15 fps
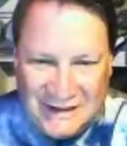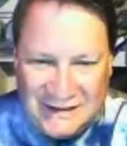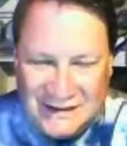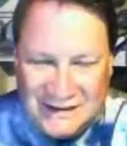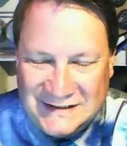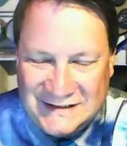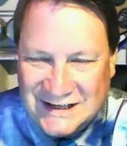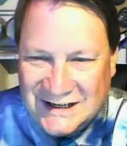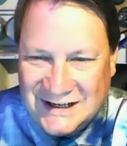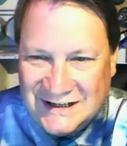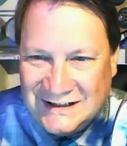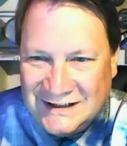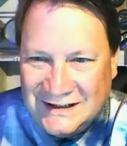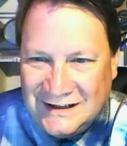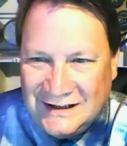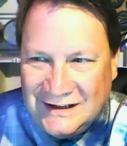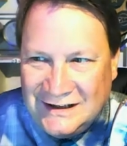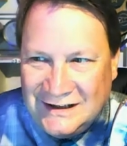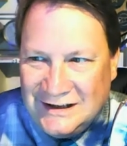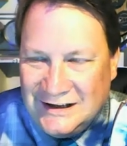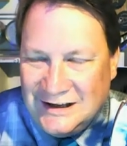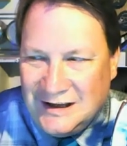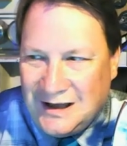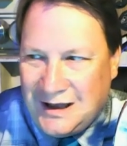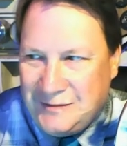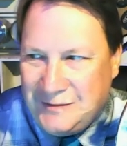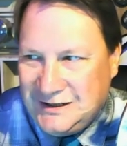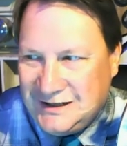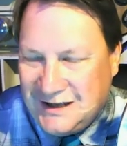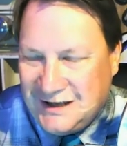it's I
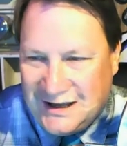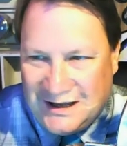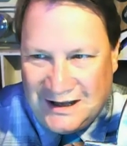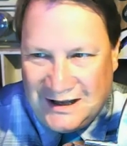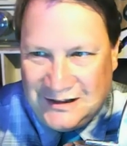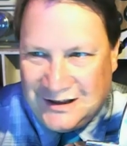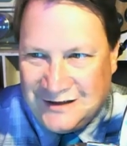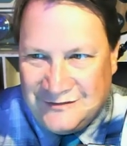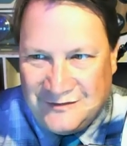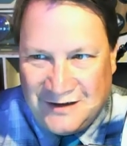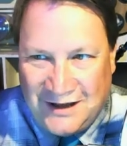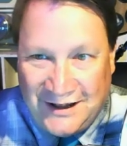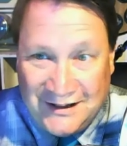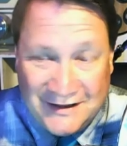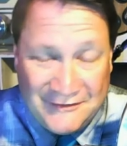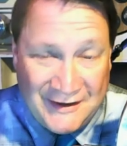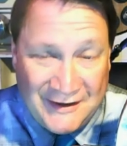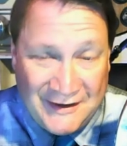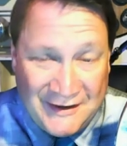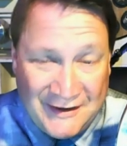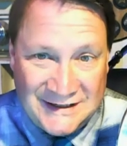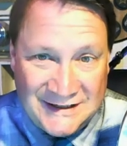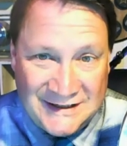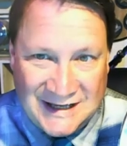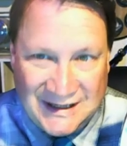mean, I love analytics.